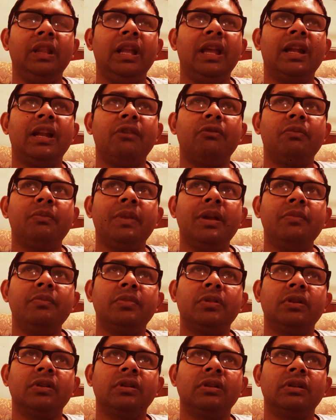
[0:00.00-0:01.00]
And I
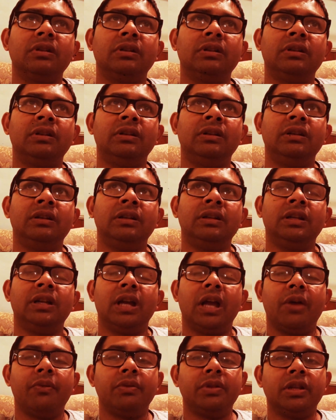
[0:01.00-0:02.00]
remember
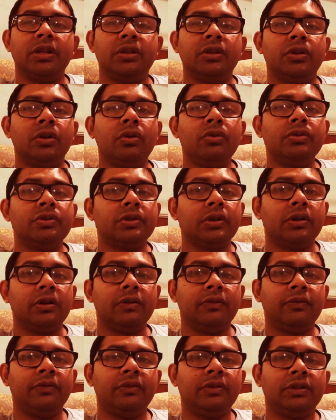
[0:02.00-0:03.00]
I would then doze
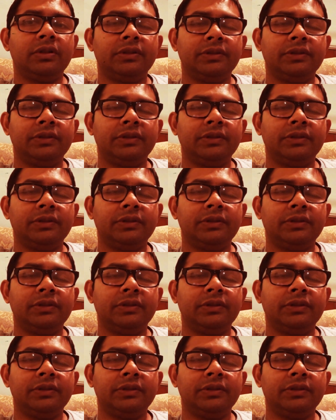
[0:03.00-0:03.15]
off